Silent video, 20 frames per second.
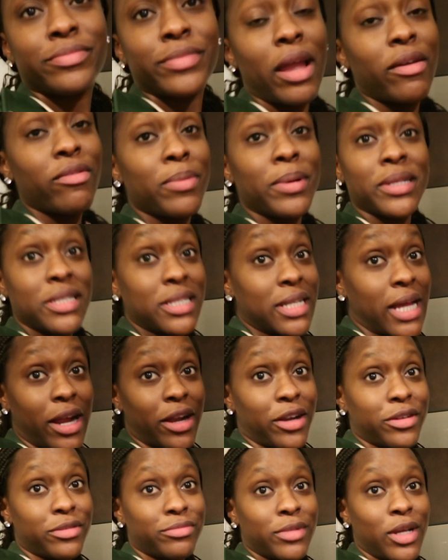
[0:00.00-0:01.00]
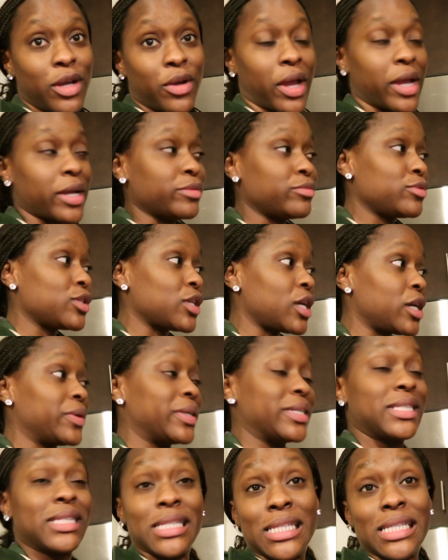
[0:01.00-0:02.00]
Everybody's tired. Okay, so
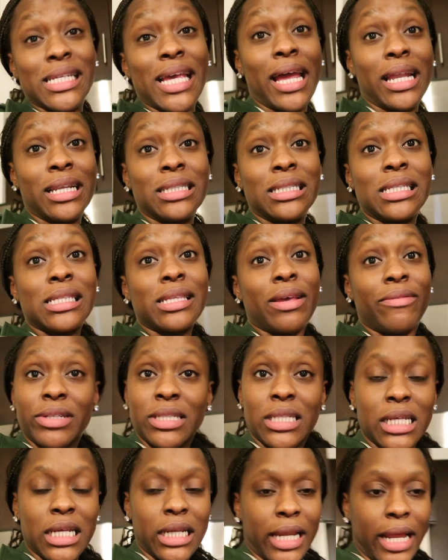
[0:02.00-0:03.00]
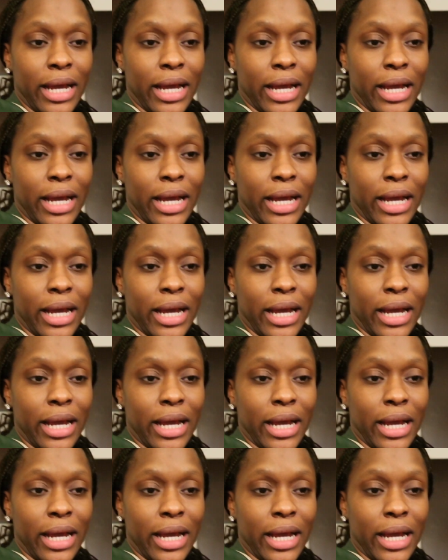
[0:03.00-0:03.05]
it's 10 17